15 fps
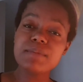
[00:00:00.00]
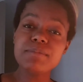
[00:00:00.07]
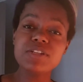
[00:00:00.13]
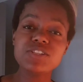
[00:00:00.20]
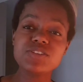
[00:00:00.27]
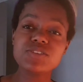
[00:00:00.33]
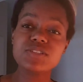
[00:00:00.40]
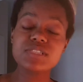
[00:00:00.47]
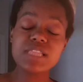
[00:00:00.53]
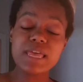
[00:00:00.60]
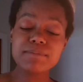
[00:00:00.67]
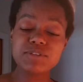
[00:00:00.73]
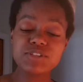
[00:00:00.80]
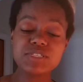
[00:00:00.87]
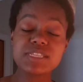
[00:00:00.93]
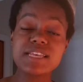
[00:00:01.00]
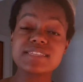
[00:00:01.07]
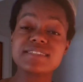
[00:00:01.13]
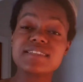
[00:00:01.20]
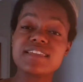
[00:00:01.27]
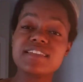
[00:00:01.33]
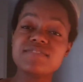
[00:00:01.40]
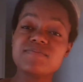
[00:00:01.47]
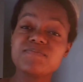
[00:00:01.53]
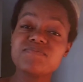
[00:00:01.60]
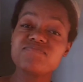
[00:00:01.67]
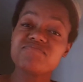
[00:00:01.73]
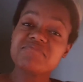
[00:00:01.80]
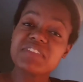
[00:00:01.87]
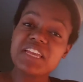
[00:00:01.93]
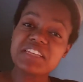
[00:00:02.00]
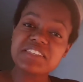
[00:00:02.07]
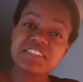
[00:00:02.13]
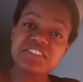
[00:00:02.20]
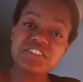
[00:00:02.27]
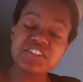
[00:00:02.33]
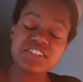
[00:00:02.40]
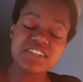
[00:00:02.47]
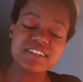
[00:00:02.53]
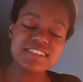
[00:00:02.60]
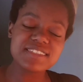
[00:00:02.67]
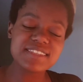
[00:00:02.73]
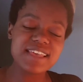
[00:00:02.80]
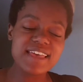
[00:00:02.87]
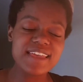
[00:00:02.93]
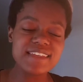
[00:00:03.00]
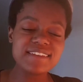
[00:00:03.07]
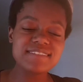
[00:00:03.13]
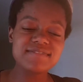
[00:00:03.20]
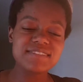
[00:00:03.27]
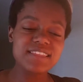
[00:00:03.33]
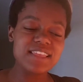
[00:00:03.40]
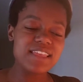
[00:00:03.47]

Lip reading: lime juice last night, I accidentally turned it on its side,